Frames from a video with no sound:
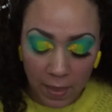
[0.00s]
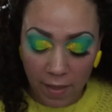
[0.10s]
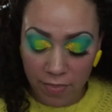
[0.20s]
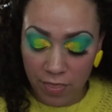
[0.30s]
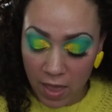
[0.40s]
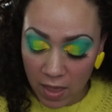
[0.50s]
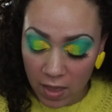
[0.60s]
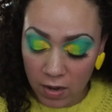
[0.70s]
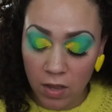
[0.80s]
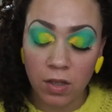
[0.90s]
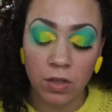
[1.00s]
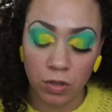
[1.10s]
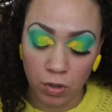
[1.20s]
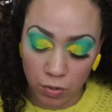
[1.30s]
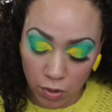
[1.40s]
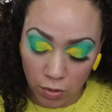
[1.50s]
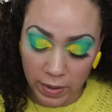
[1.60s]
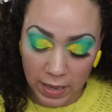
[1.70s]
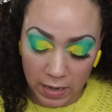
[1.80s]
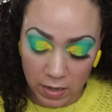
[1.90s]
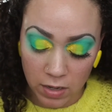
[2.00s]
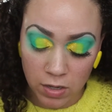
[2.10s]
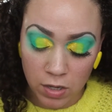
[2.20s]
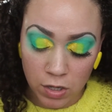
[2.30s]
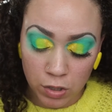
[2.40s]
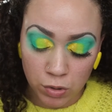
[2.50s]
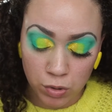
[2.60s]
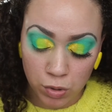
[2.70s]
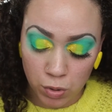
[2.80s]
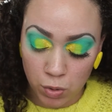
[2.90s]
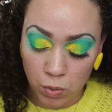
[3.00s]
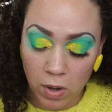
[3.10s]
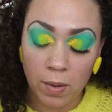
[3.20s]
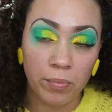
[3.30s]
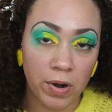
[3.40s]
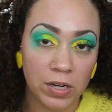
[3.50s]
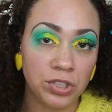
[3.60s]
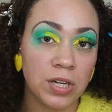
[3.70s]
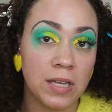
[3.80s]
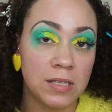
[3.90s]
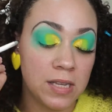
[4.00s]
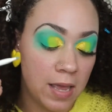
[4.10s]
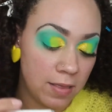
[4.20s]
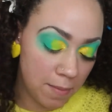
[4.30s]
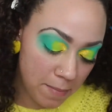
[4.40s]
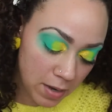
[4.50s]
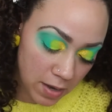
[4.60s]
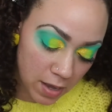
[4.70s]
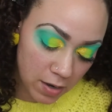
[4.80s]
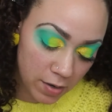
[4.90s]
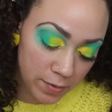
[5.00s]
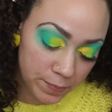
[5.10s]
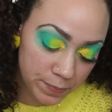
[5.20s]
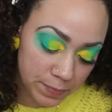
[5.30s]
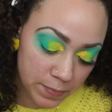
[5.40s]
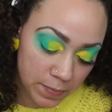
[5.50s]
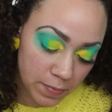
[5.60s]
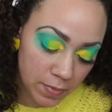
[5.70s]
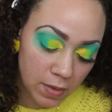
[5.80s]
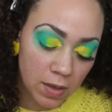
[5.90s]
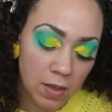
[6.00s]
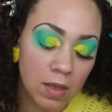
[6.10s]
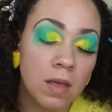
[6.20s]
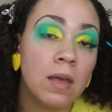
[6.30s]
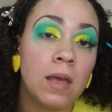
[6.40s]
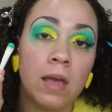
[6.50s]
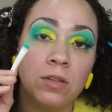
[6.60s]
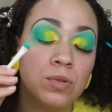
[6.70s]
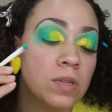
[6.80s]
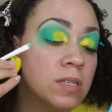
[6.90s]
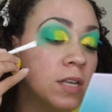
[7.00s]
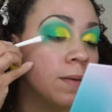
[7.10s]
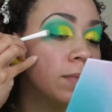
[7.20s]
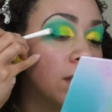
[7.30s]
And then you'll go in to a brush and take the mint color and do the same